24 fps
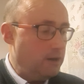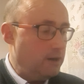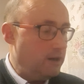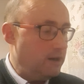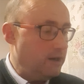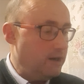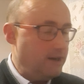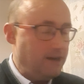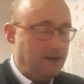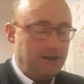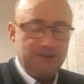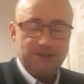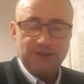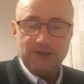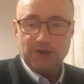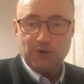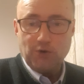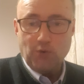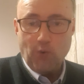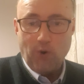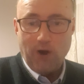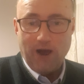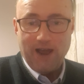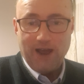Uh, it's a
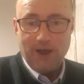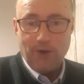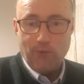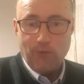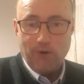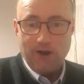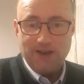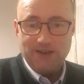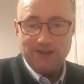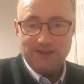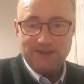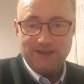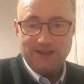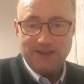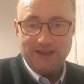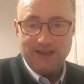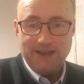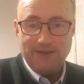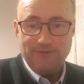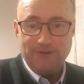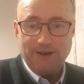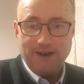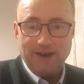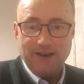quiet Wednesday
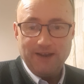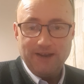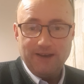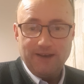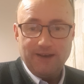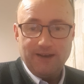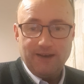evening,